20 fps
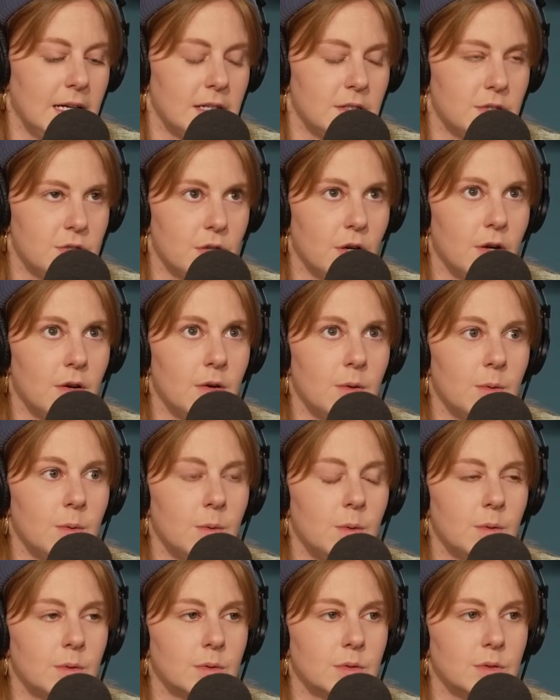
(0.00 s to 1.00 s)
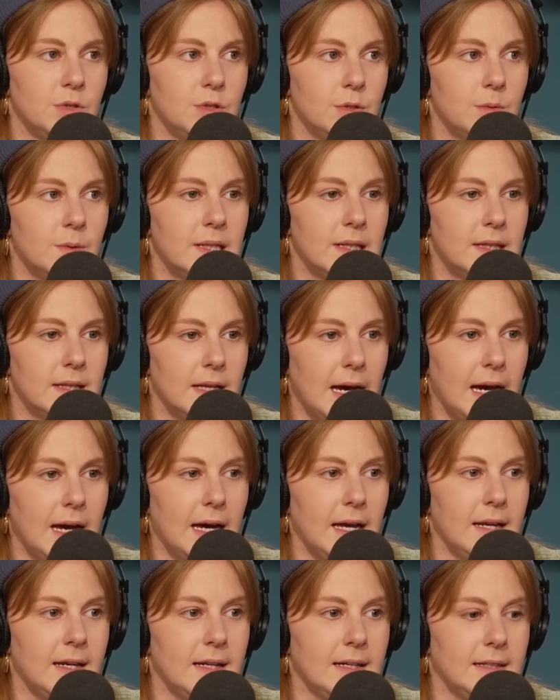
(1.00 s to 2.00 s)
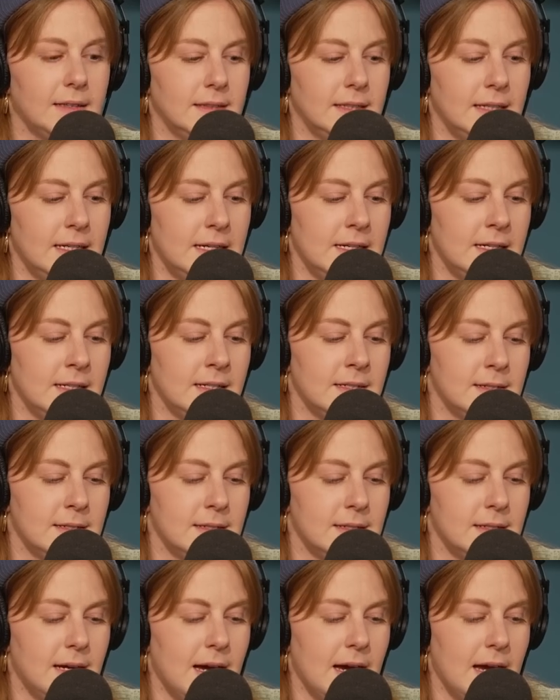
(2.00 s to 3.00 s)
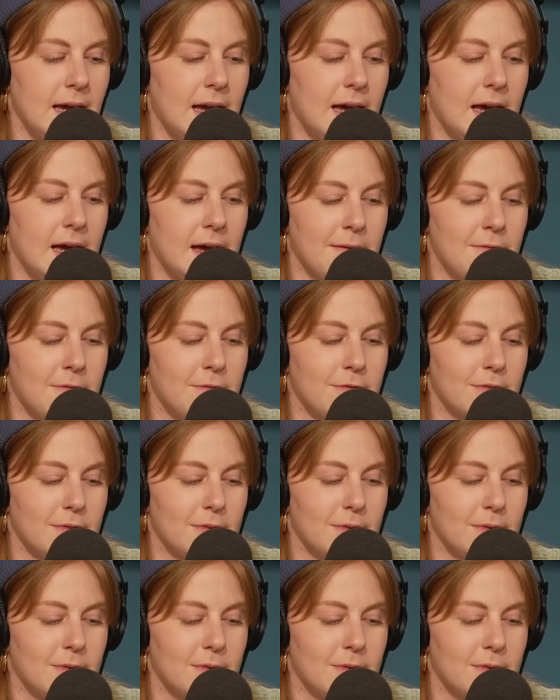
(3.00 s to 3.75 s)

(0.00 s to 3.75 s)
So doing that, and then I have